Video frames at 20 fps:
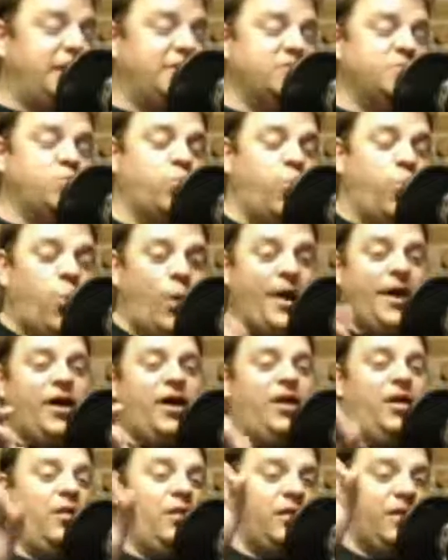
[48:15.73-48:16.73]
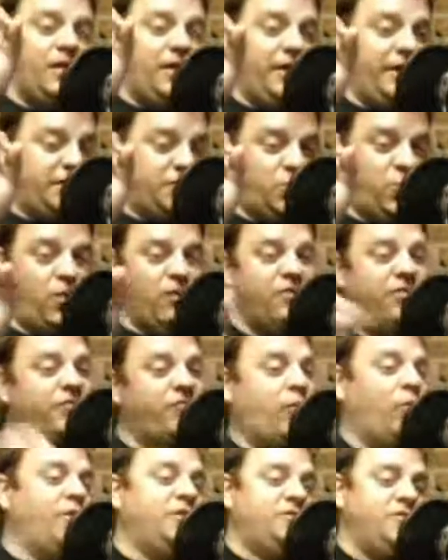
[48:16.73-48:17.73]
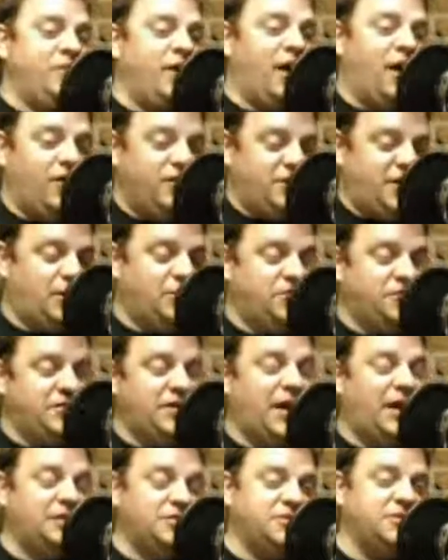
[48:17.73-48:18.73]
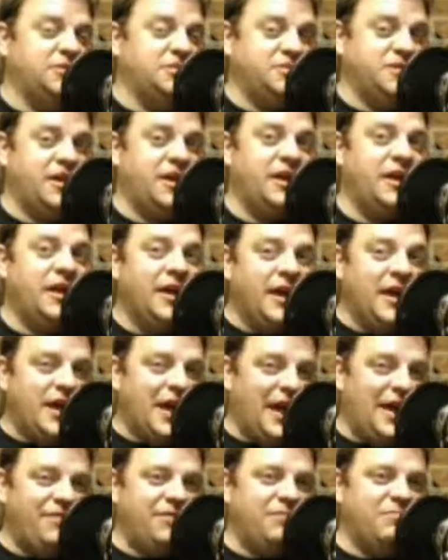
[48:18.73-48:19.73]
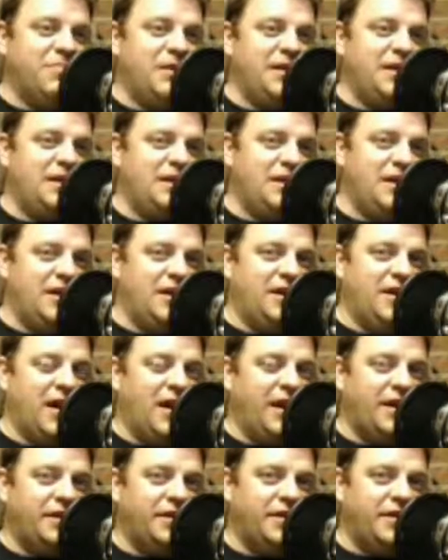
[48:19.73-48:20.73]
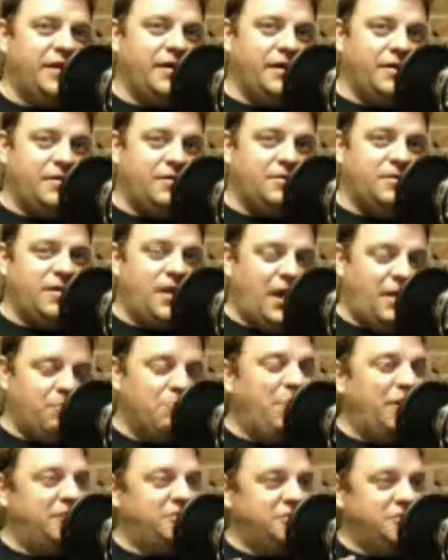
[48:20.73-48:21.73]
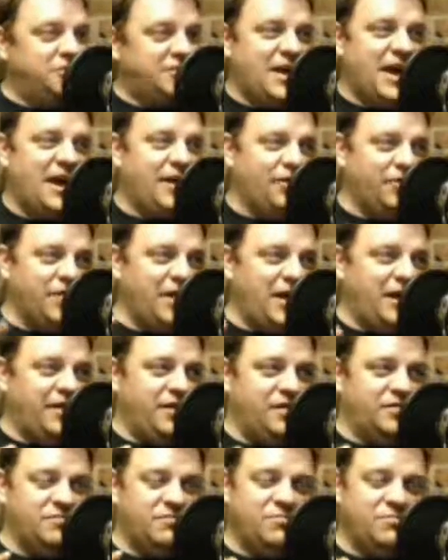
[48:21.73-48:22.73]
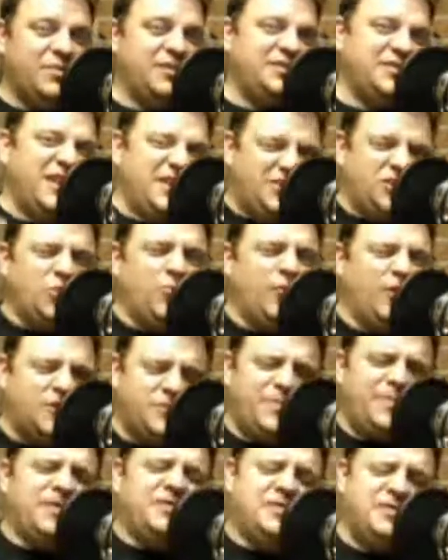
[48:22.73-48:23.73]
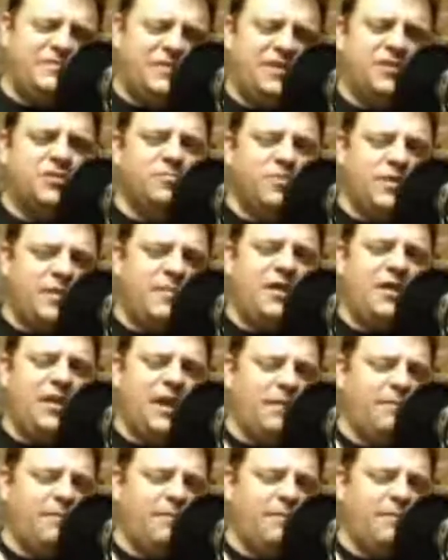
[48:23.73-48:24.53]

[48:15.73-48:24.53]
worth the $42. I would still say, even being a not budget title, but it's not super expensive either. But I mean, like